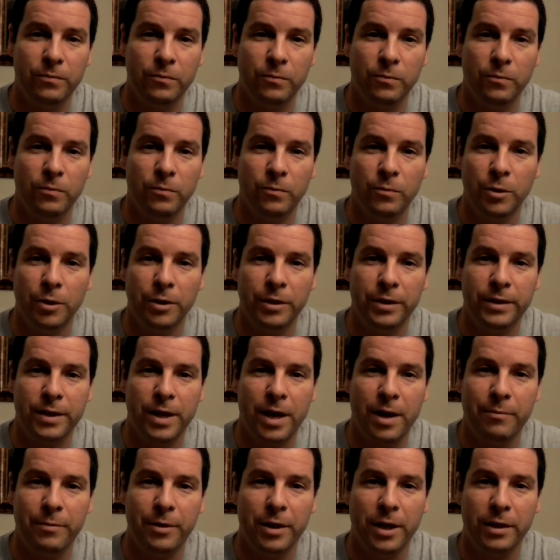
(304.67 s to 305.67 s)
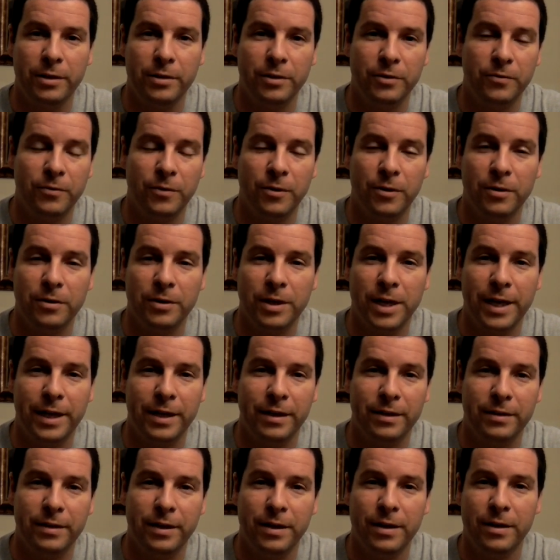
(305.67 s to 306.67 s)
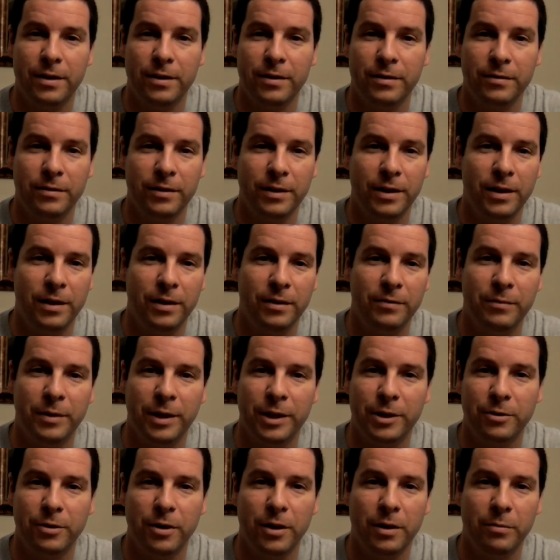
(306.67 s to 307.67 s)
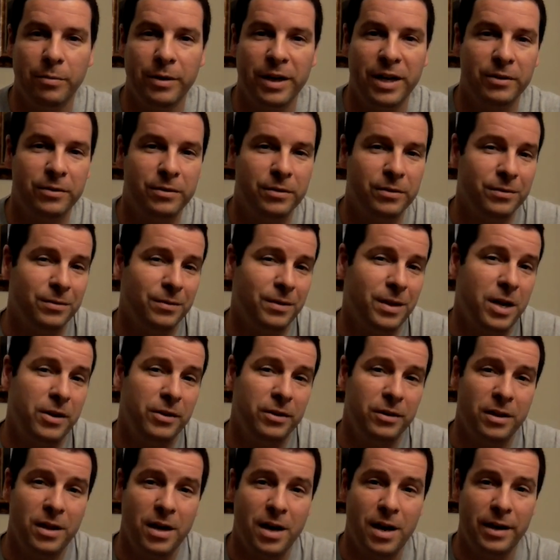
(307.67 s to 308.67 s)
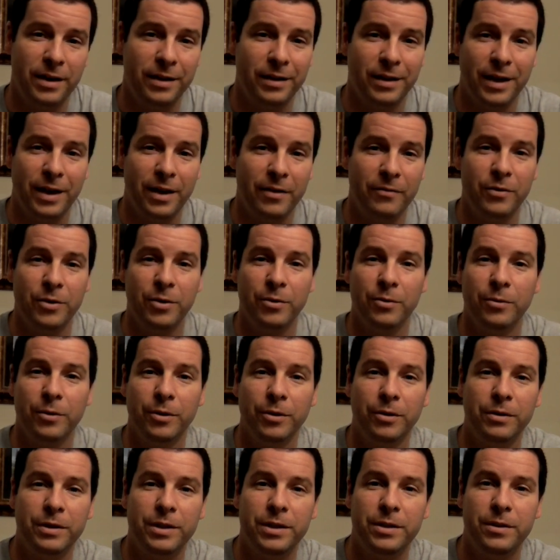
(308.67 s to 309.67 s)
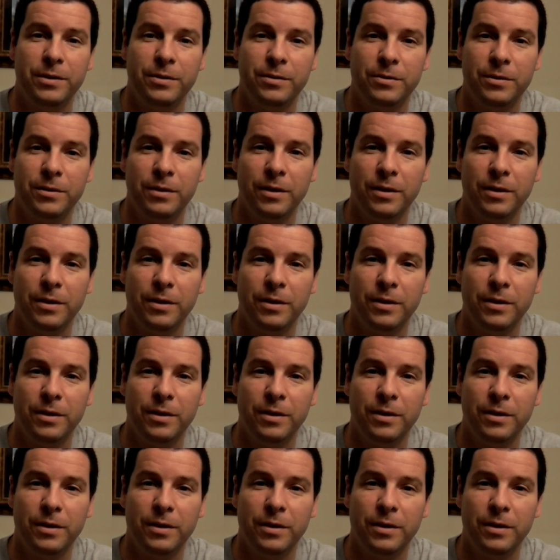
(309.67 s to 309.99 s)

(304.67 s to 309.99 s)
really top notch as far as I can tell. My truck bounces around a lot and I have no real issues.